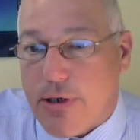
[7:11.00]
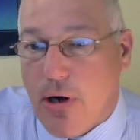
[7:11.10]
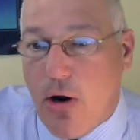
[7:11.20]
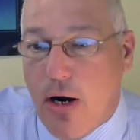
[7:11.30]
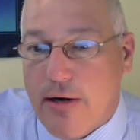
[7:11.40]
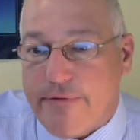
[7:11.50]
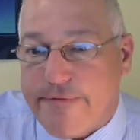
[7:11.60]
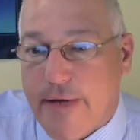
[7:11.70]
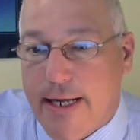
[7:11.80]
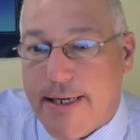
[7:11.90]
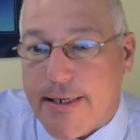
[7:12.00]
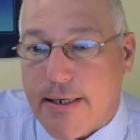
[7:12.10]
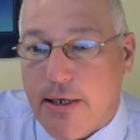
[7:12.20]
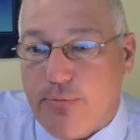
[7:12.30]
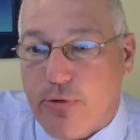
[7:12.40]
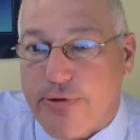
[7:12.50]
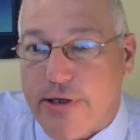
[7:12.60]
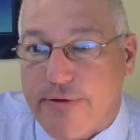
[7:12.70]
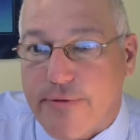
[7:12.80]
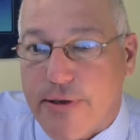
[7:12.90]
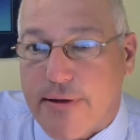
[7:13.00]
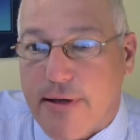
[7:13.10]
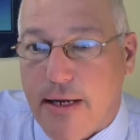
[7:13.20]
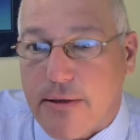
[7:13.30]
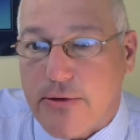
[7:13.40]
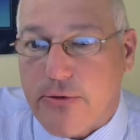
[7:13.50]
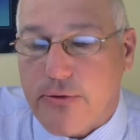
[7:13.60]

aren't fighting a couple different things.